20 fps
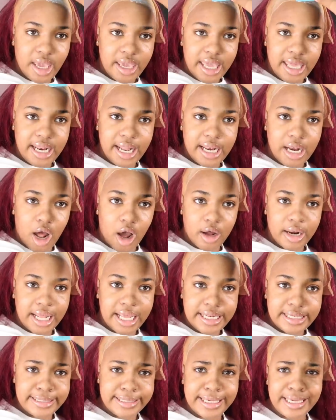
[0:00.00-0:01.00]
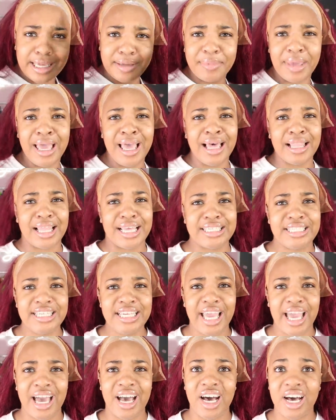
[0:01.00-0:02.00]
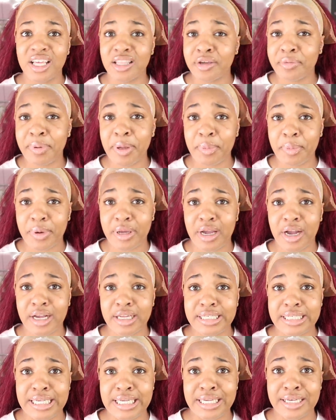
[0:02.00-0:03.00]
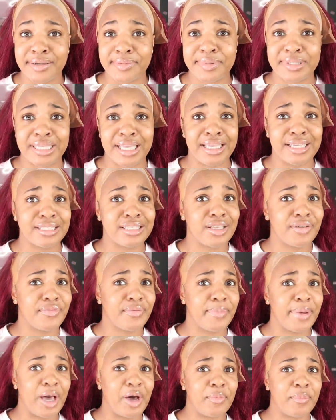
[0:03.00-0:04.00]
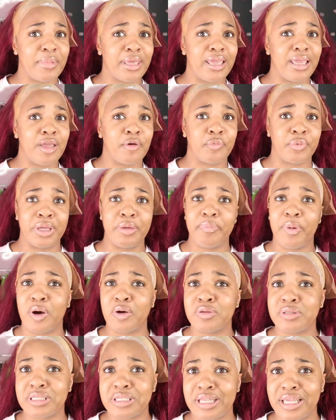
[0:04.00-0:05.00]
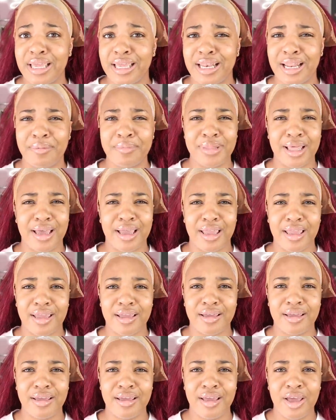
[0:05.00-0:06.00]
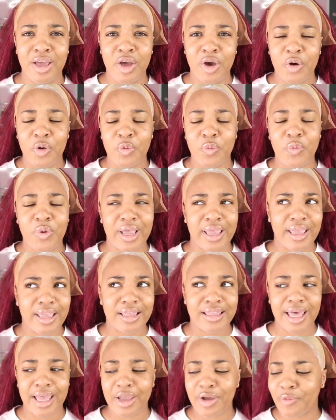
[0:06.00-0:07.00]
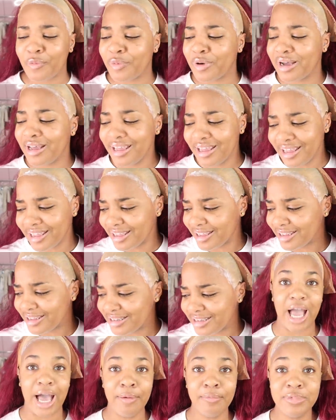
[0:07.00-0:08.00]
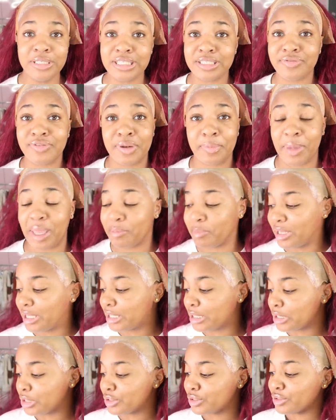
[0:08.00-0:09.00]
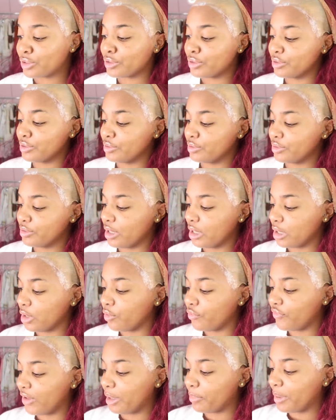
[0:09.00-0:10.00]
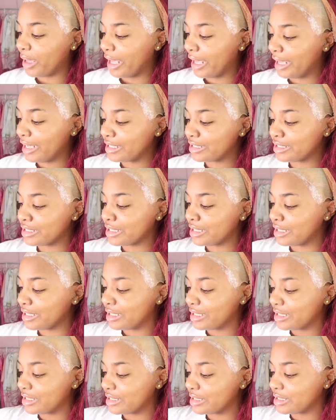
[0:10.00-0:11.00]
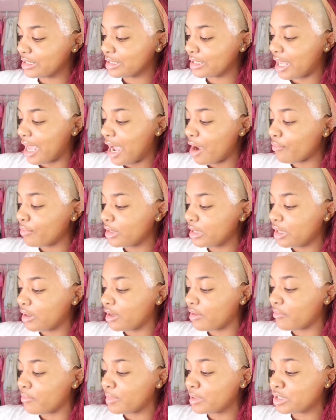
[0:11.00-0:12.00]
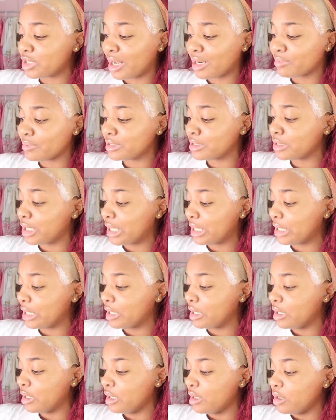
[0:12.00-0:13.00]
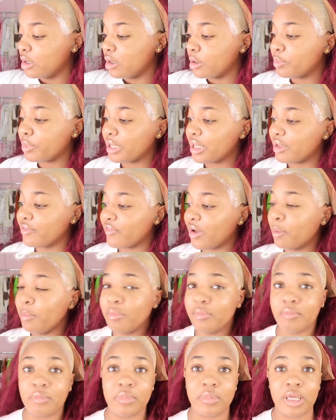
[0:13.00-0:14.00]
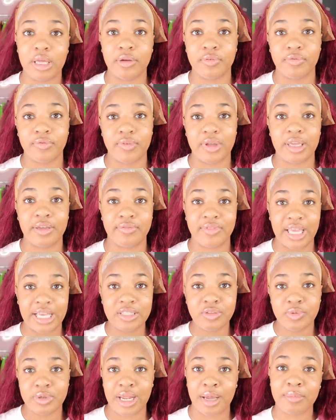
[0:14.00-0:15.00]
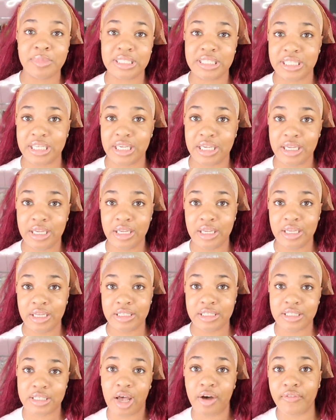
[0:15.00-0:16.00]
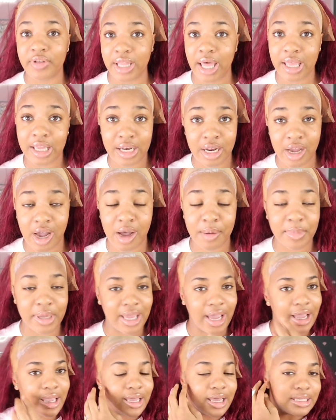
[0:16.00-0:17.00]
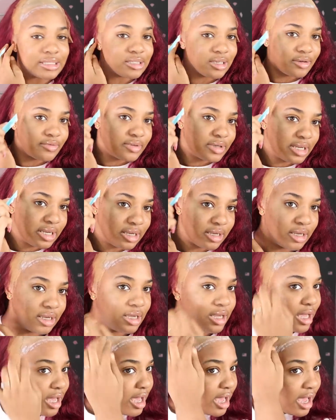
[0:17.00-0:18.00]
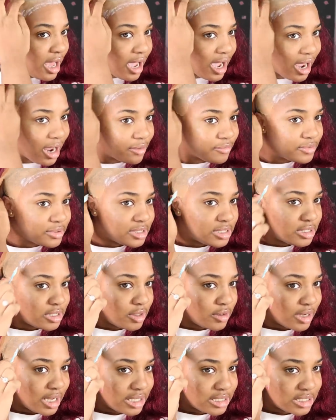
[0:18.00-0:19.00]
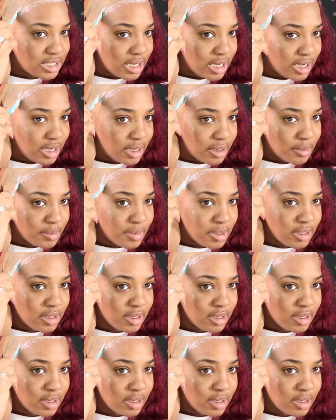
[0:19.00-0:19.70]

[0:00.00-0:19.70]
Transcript: It ain't all that deep. Like, she had other people in her DM saying stuff about me, reposting it, and I'm like, wait, like what? I'm just gonna make me a little fake page, cause I really don't even be trying to be shady. But if that's what I'ma see just off of liking a comment, I ain't got time for that. I really don't got time.